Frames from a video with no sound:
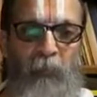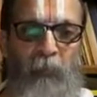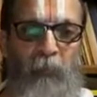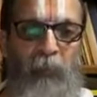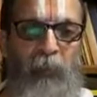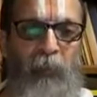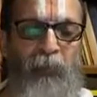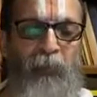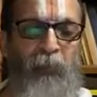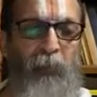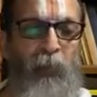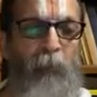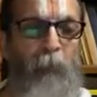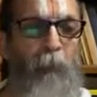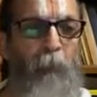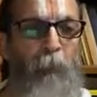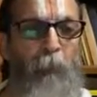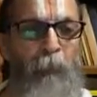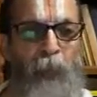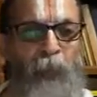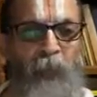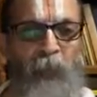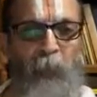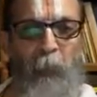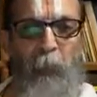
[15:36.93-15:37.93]
based on
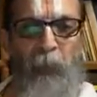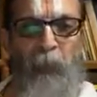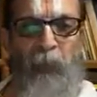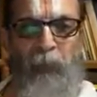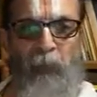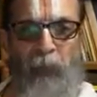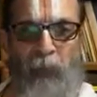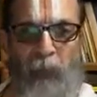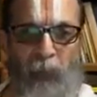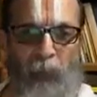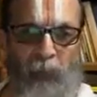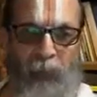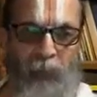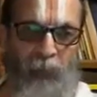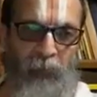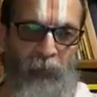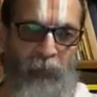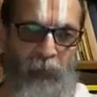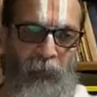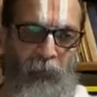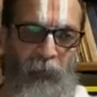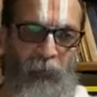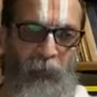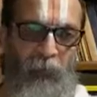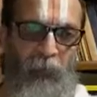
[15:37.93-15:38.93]
multiple
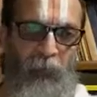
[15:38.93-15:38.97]
theologies